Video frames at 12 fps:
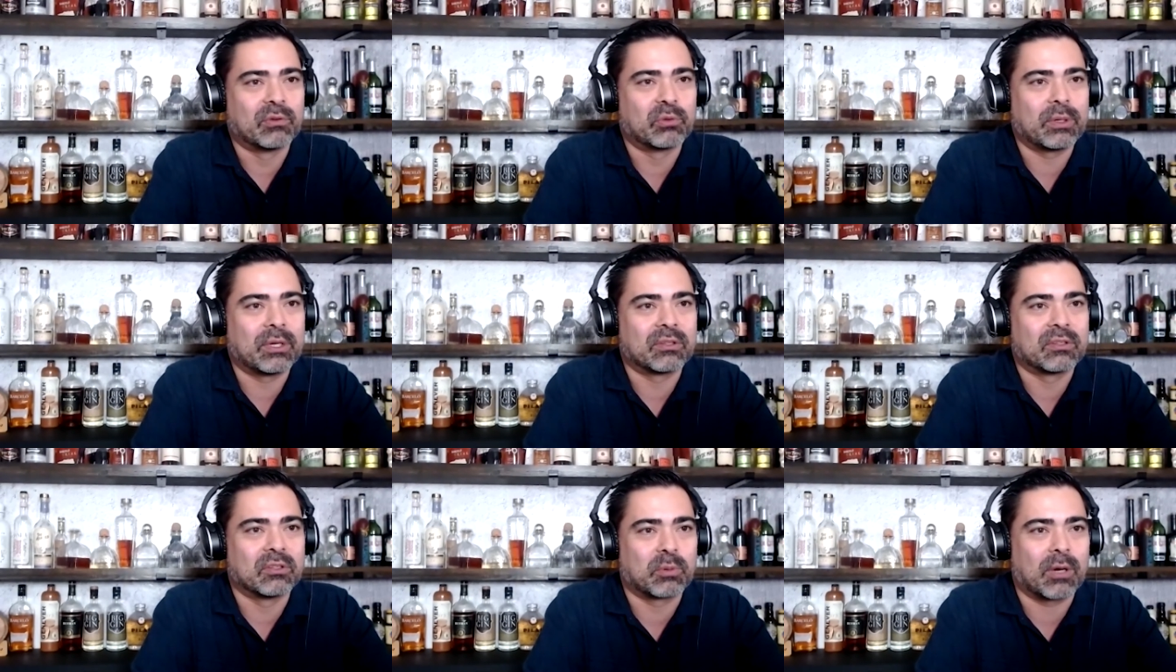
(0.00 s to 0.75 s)

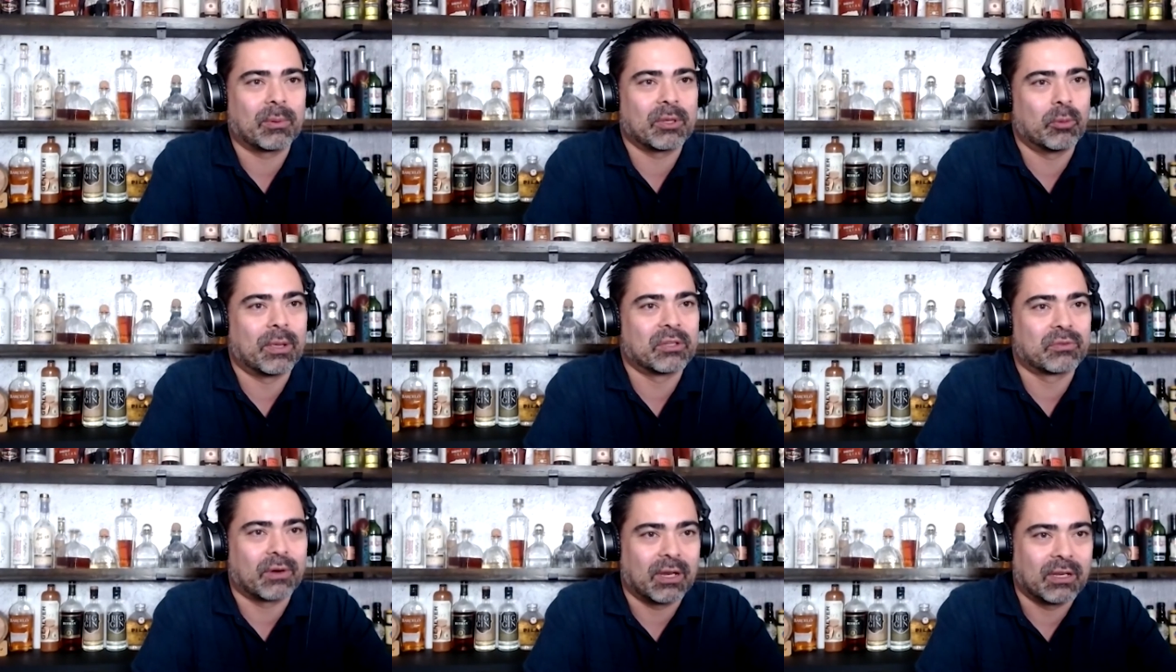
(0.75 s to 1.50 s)
sweetness is probably your
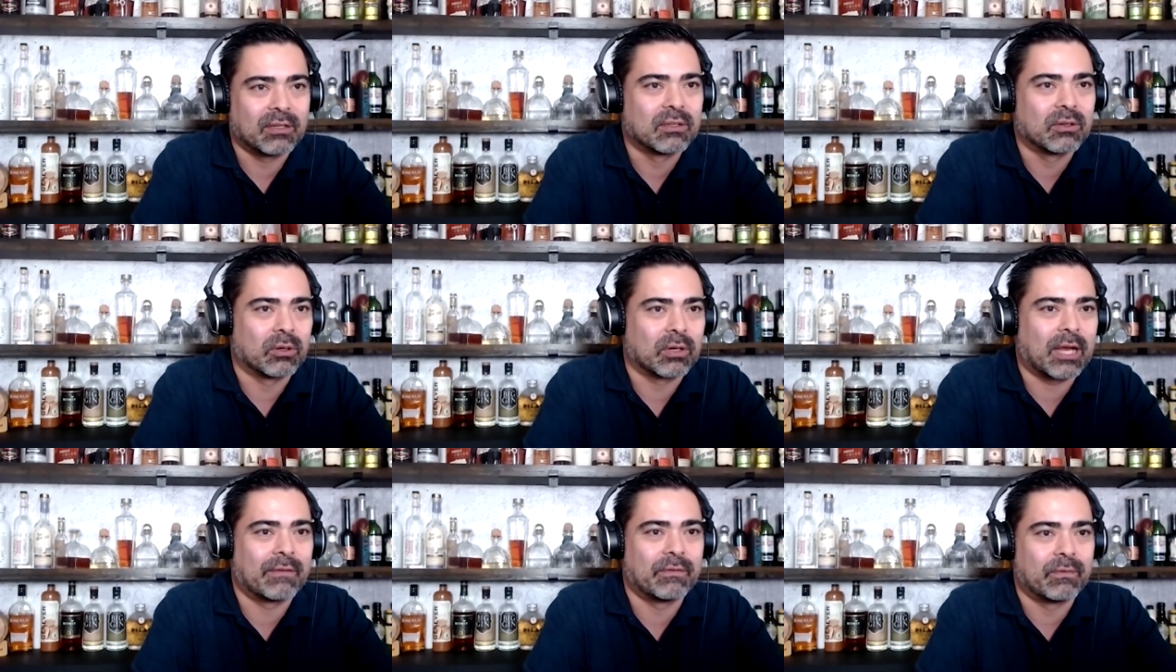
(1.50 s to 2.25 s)
best friend, or
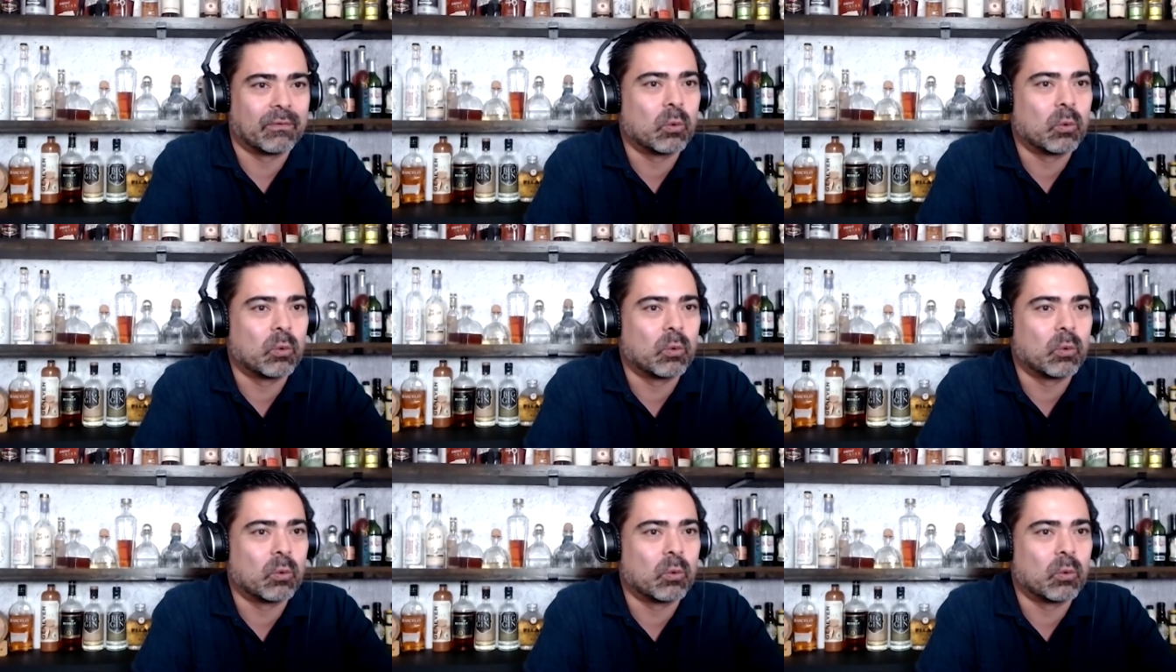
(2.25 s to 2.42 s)
kind of?